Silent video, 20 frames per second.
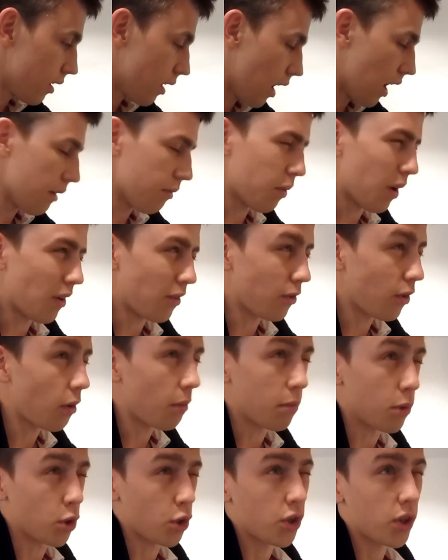I've, well,
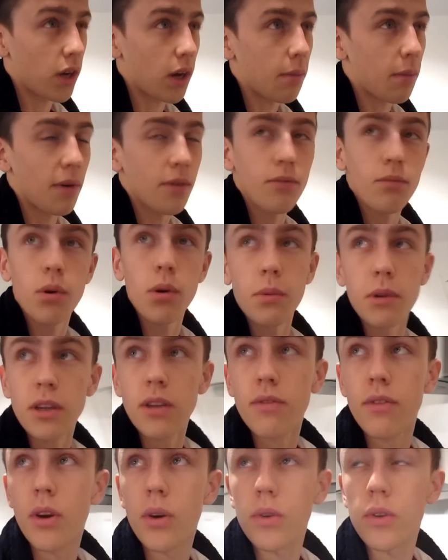not much time. I've probably
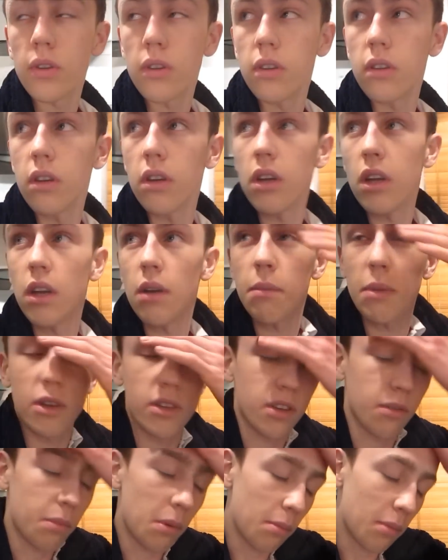devoted,
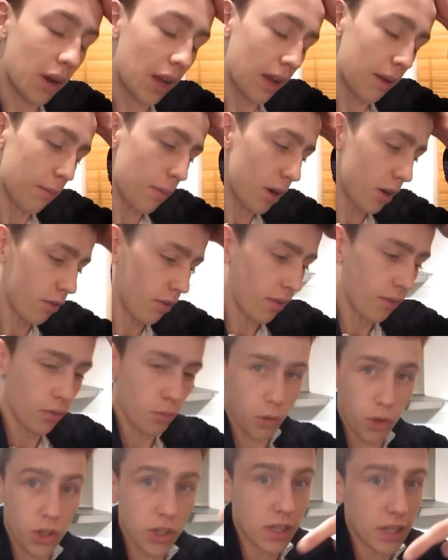because I've been playing Minecraft
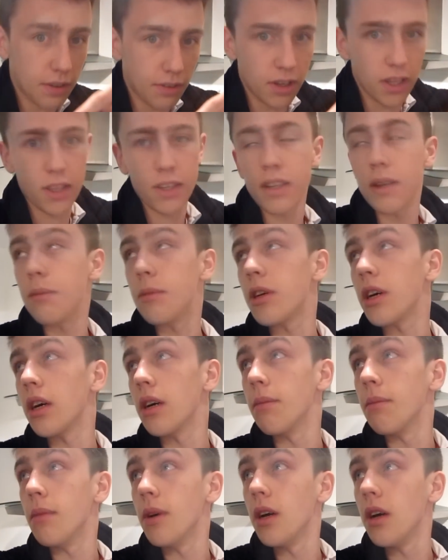and watching TV at the same
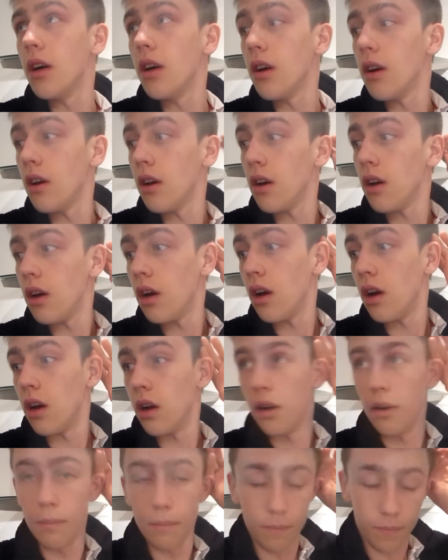time,
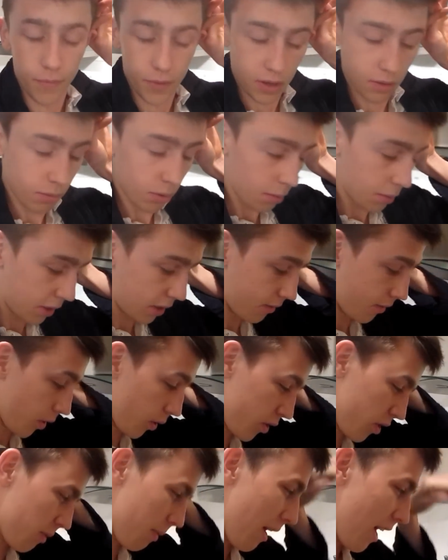I've probably
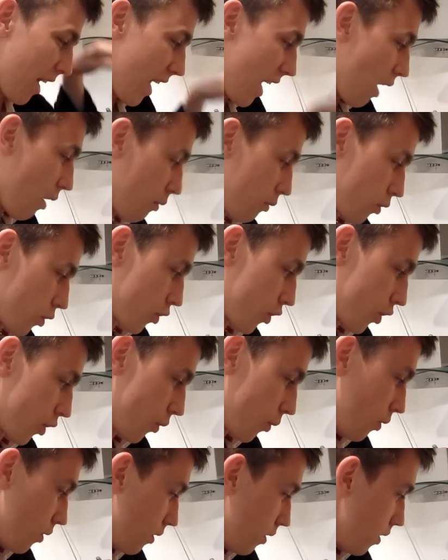devoted about an hour or
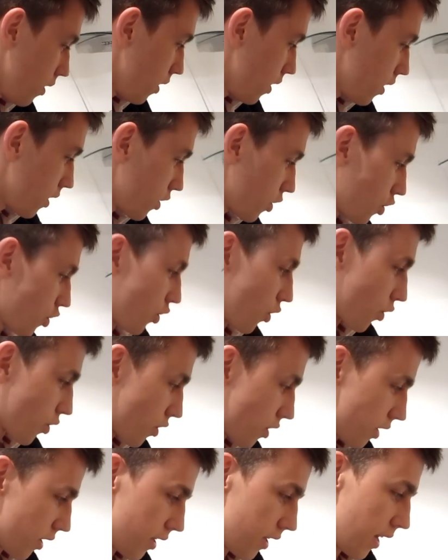two
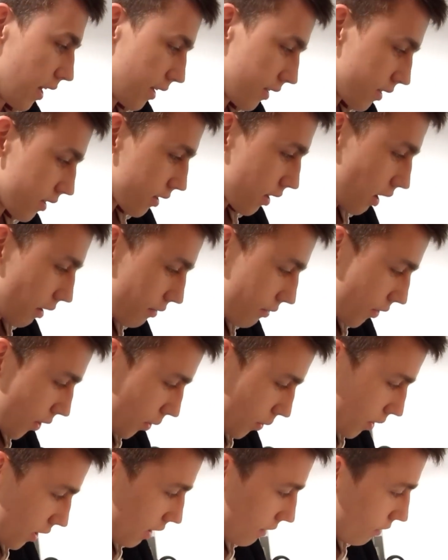just to this. I
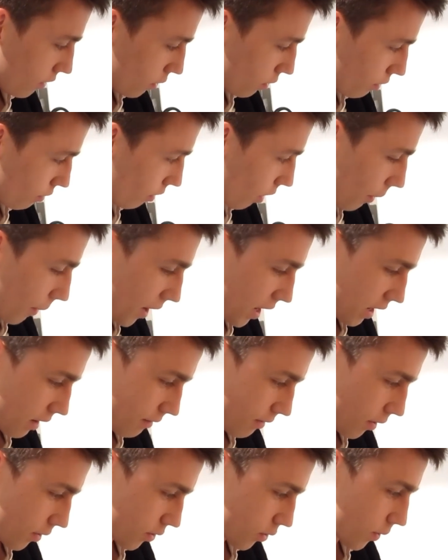feel that if you throw any
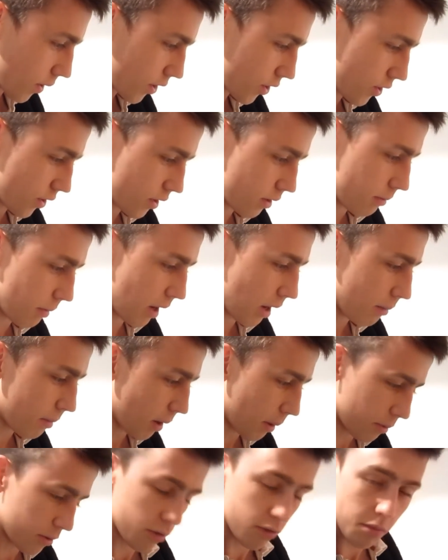of those questions at me, I'll be
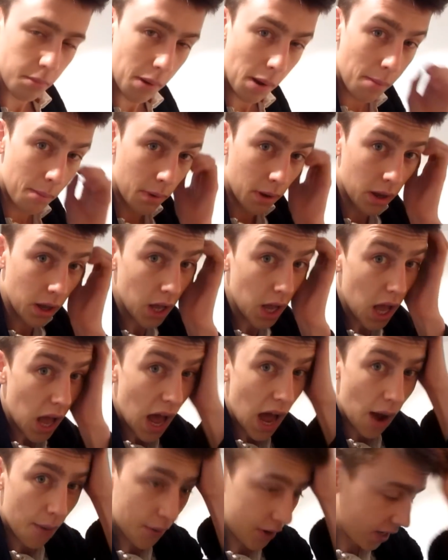able to remember
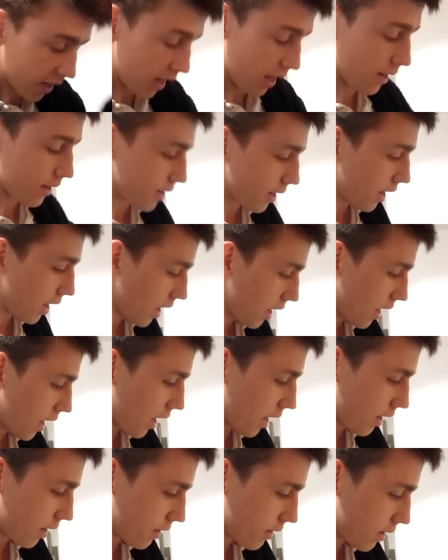how I did it
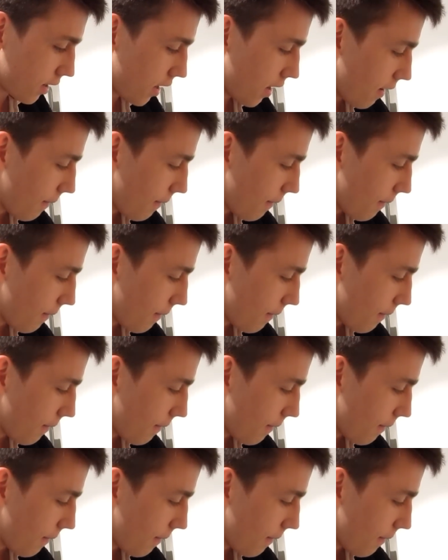and